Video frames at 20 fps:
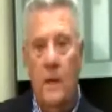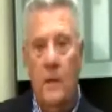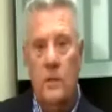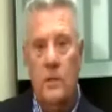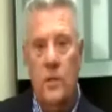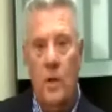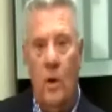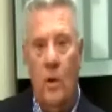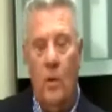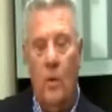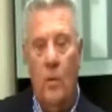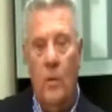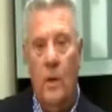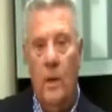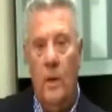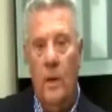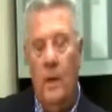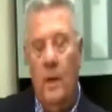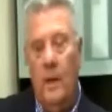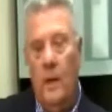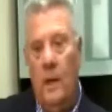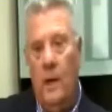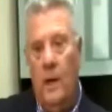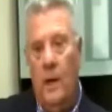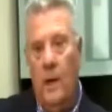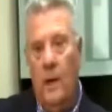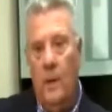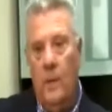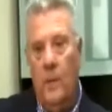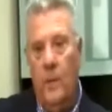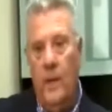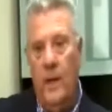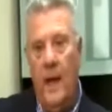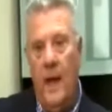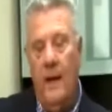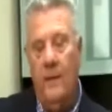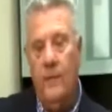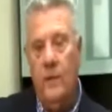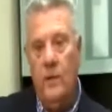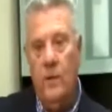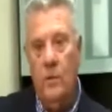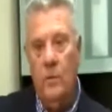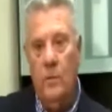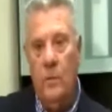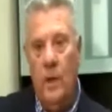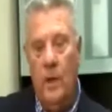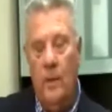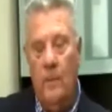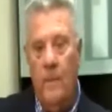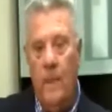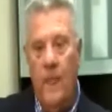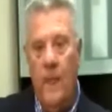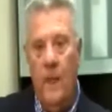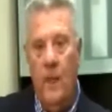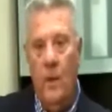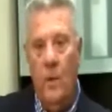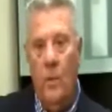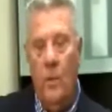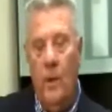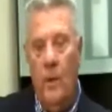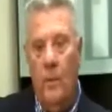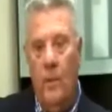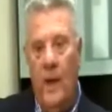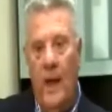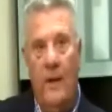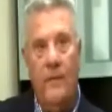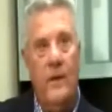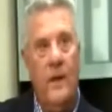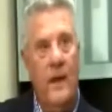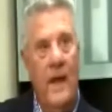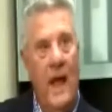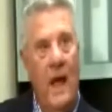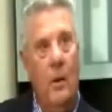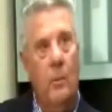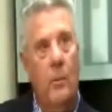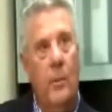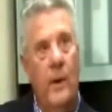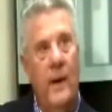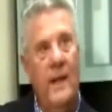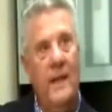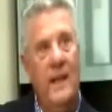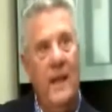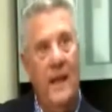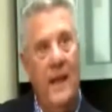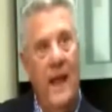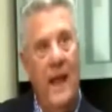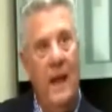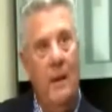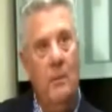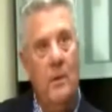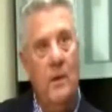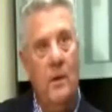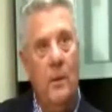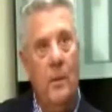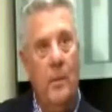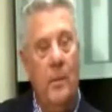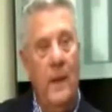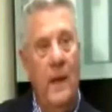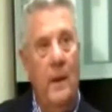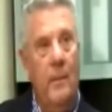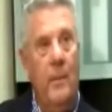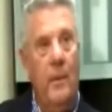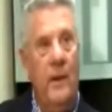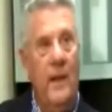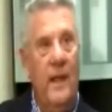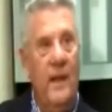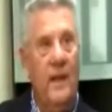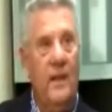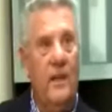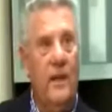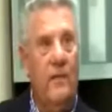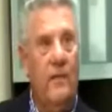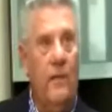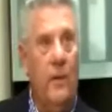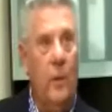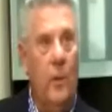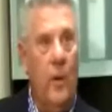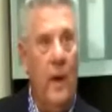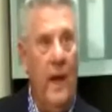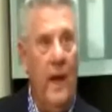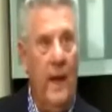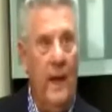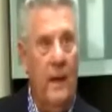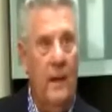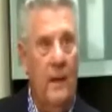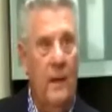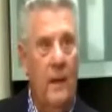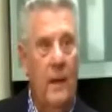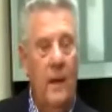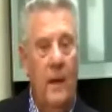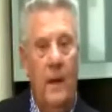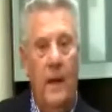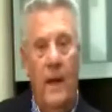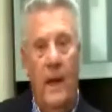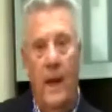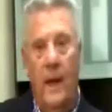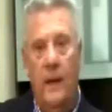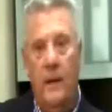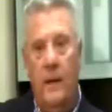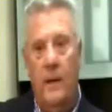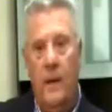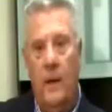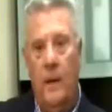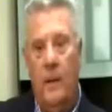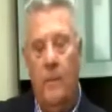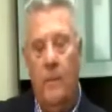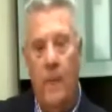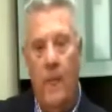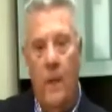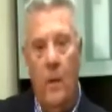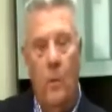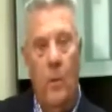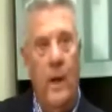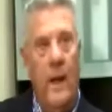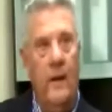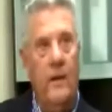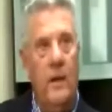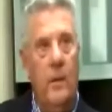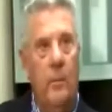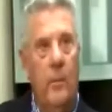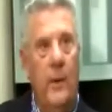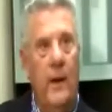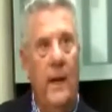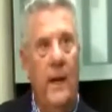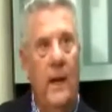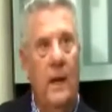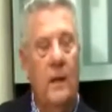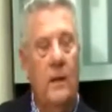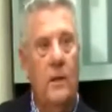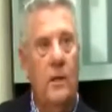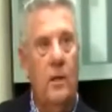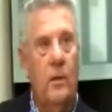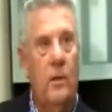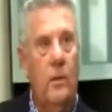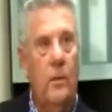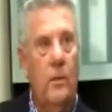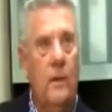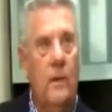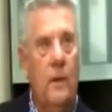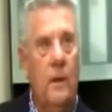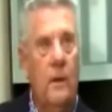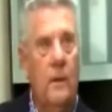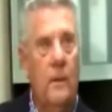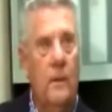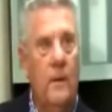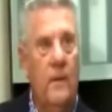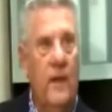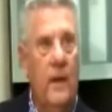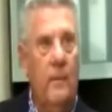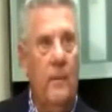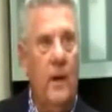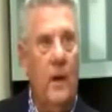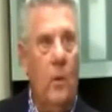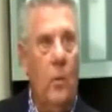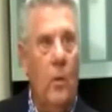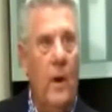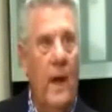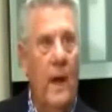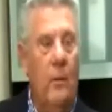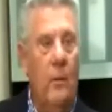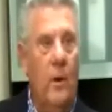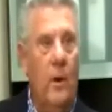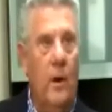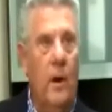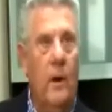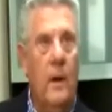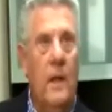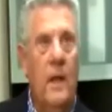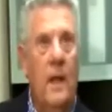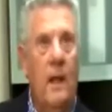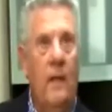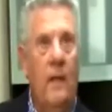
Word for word: So uh, we have to we, we have to now bring the game to people in a different way. And uh, we have to bring it to the, them in a way where